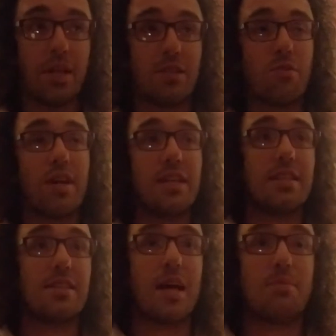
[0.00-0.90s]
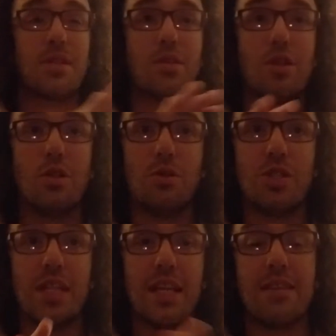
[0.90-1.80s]
It creates this optical
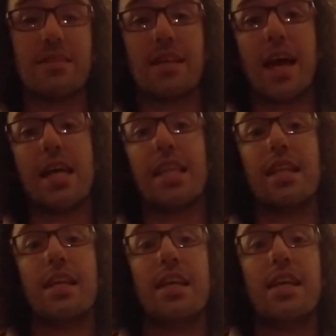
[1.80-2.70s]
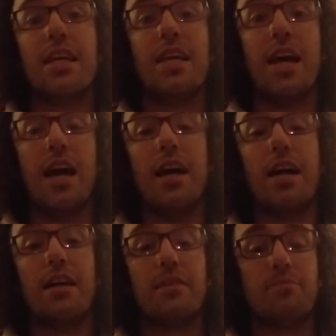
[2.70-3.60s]
illusion in the sky
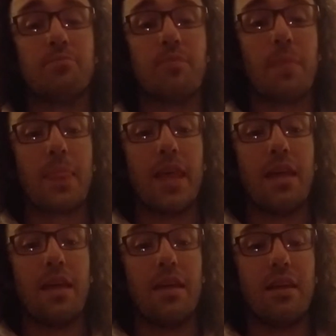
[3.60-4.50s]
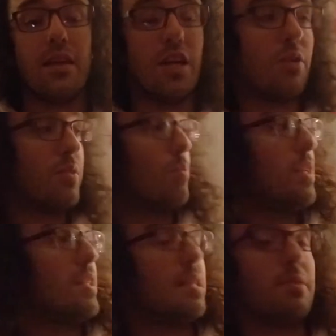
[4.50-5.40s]
that,
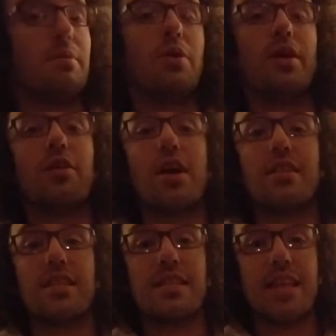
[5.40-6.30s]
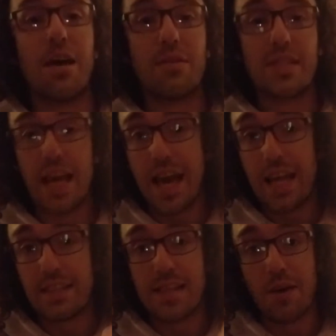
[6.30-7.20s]
it seems to be going across the south
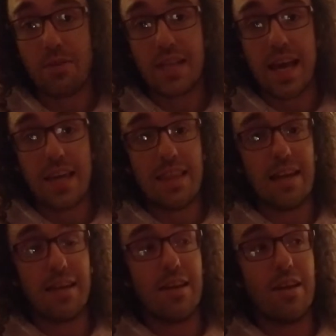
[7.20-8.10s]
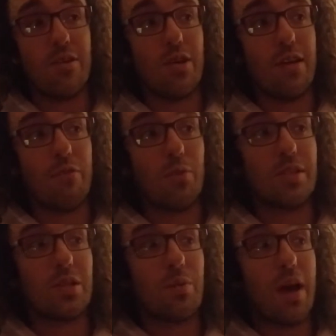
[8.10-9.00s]
sky, and then every
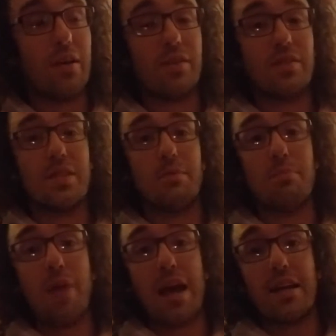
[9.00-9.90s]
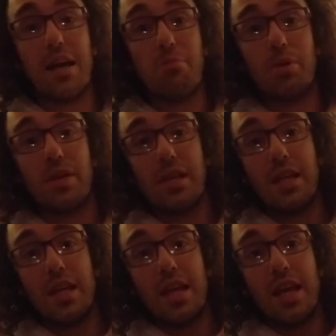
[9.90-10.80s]
once in a while it will seem to back up
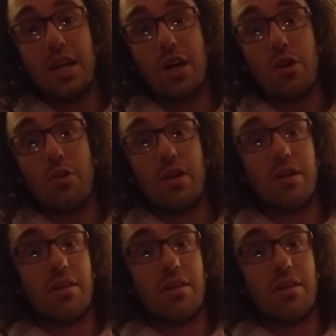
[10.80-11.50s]
and go,